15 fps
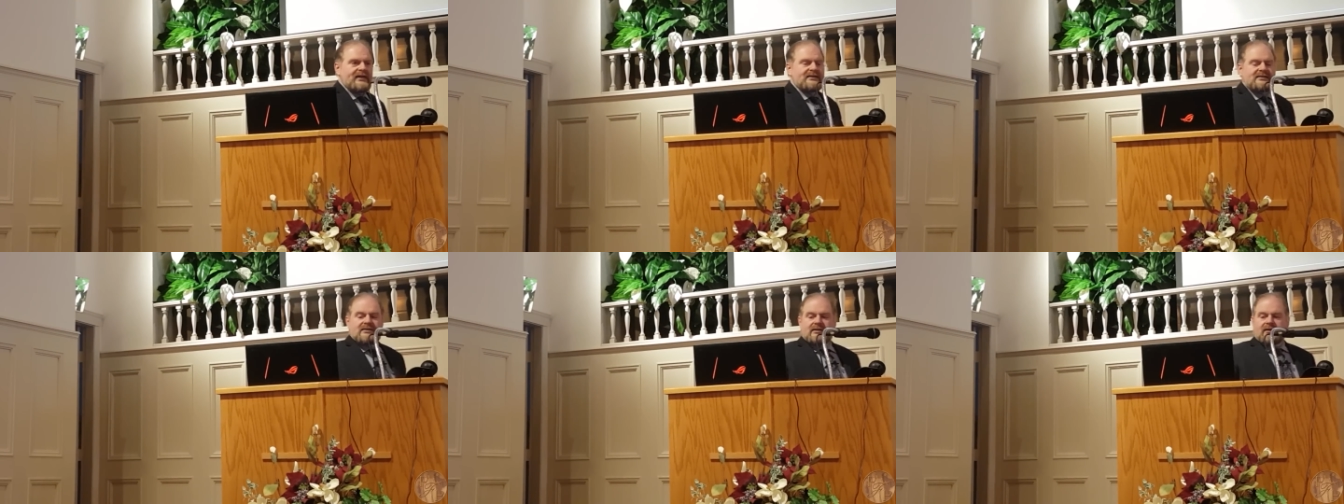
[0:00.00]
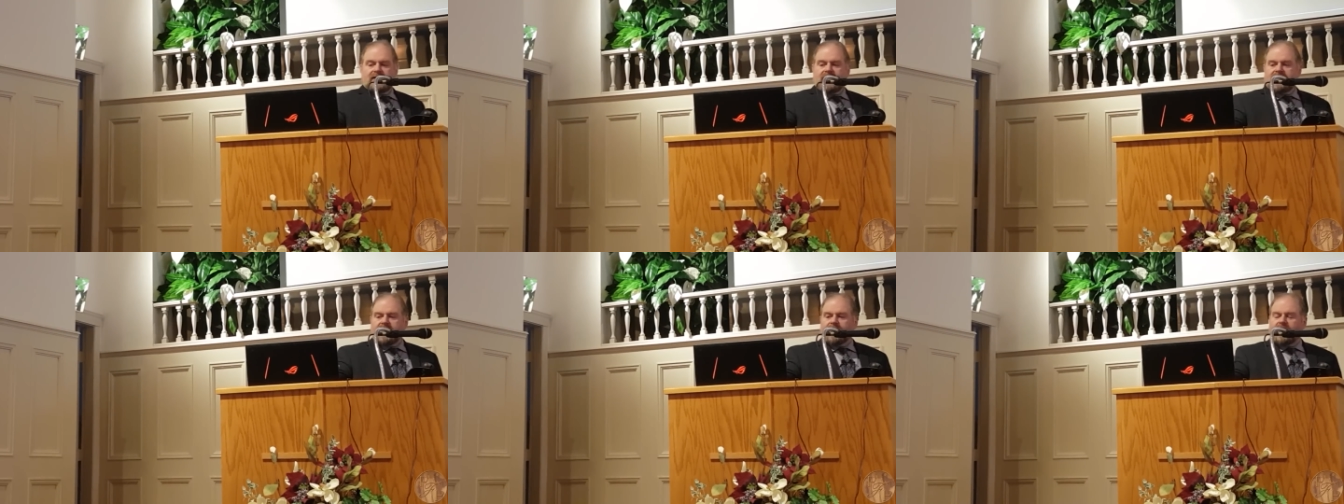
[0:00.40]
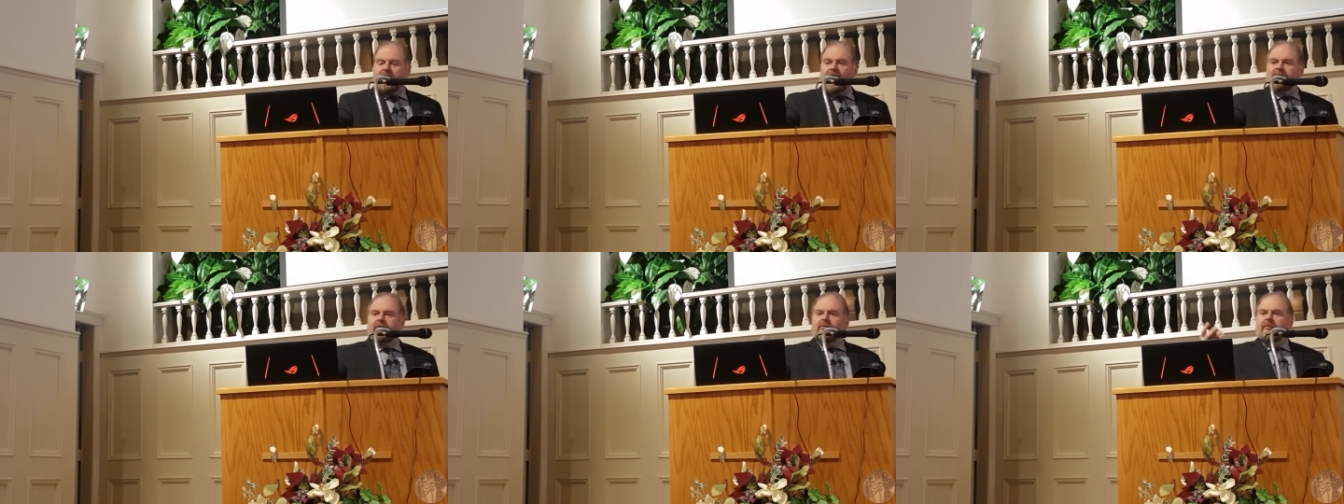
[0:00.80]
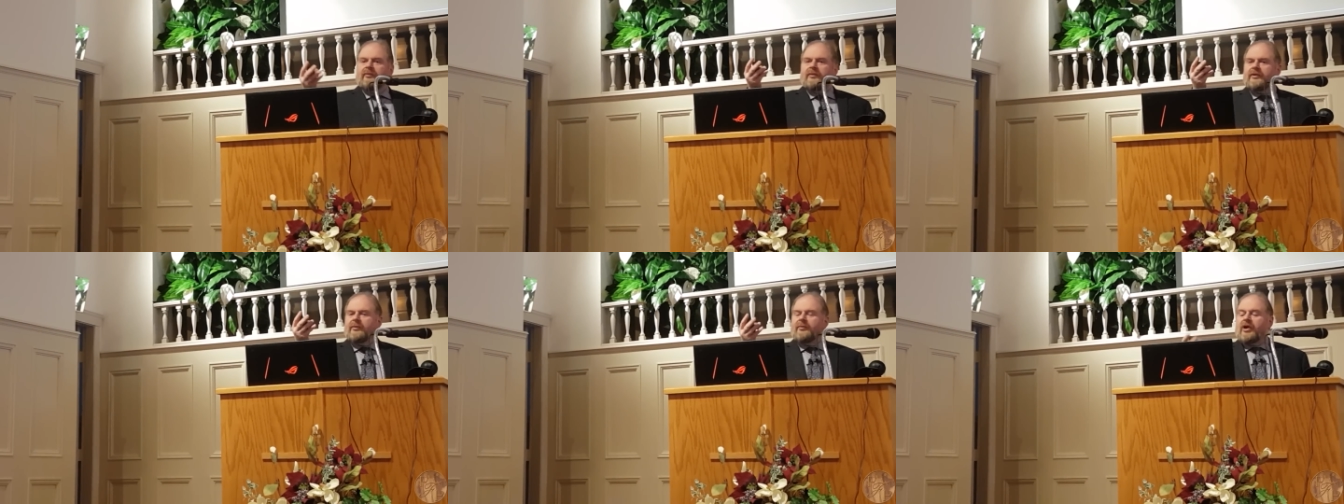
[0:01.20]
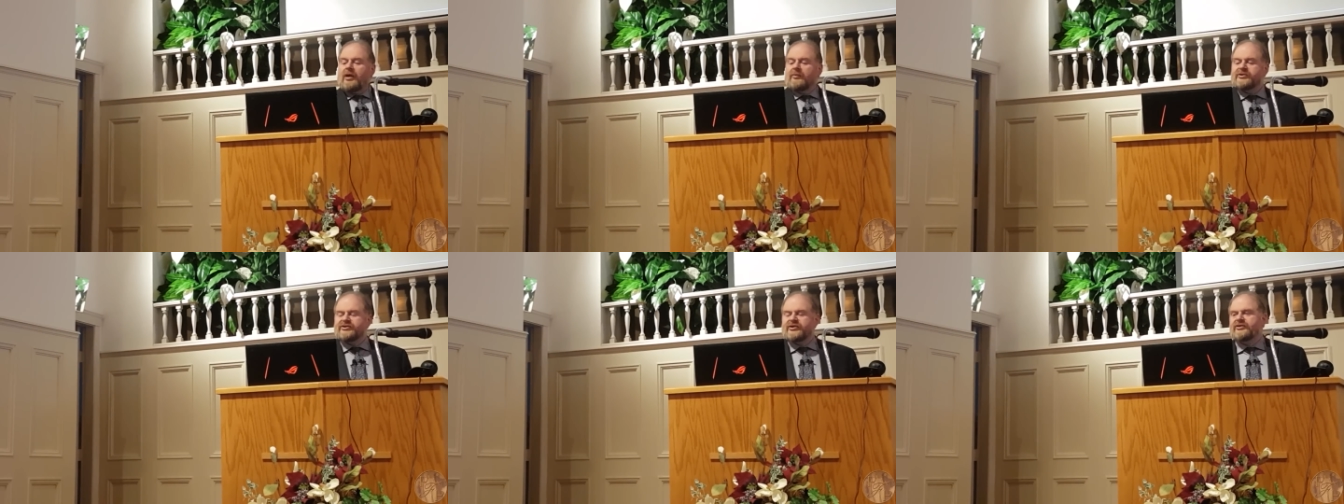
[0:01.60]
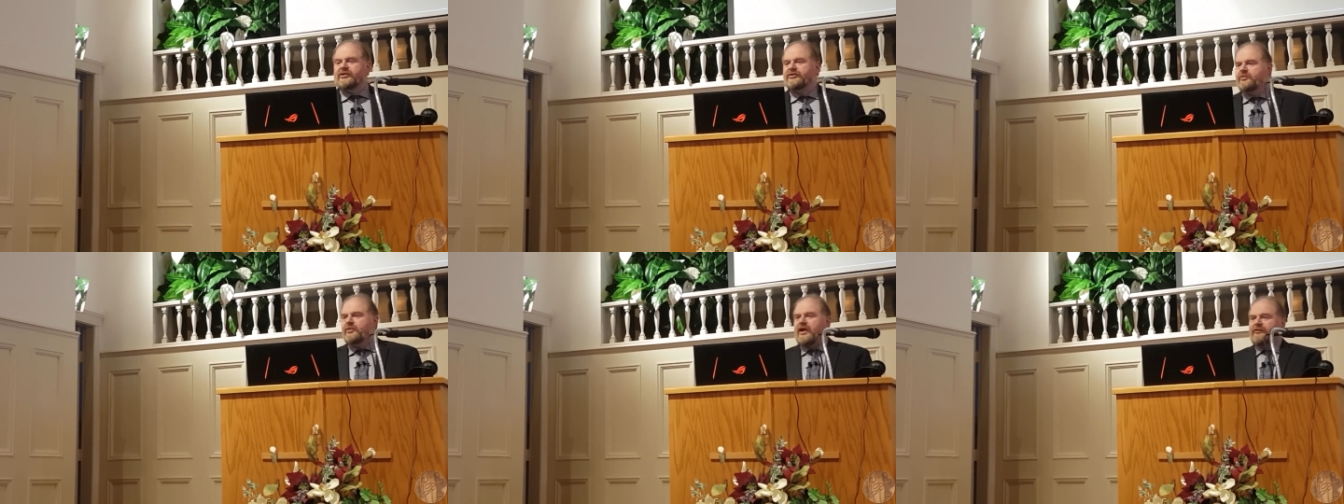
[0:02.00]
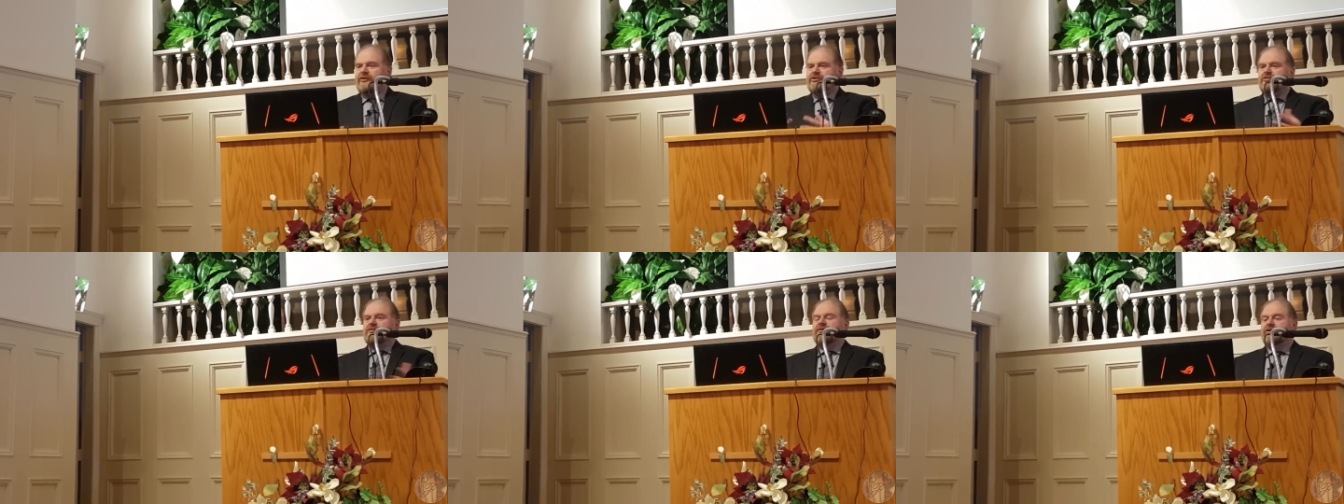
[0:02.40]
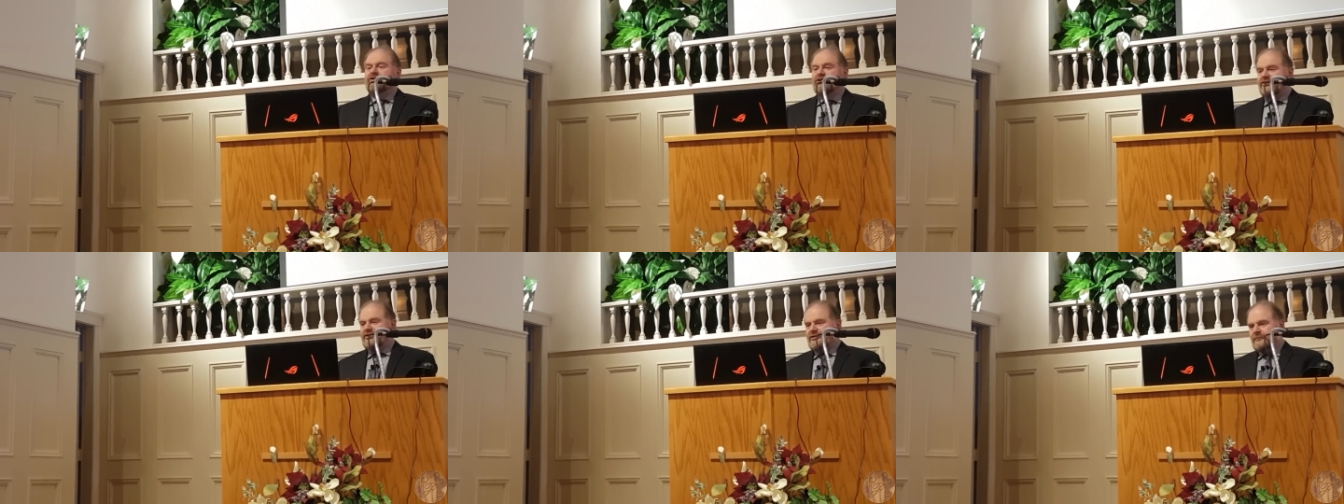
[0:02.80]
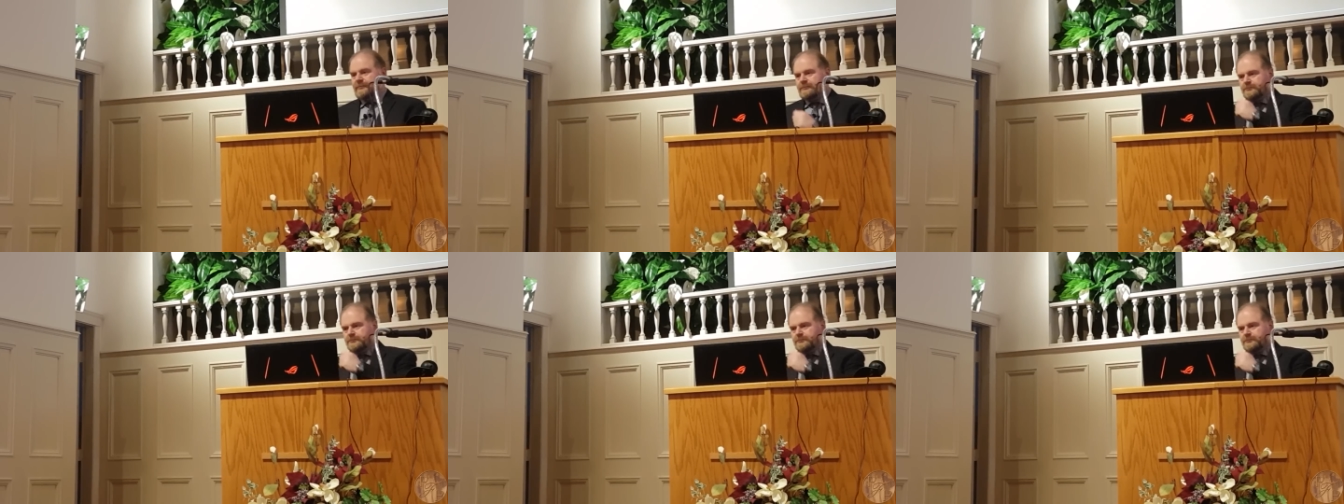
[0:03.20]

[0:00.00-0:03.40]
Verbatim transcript: is, the problem the problem is that the, we have the two virgins.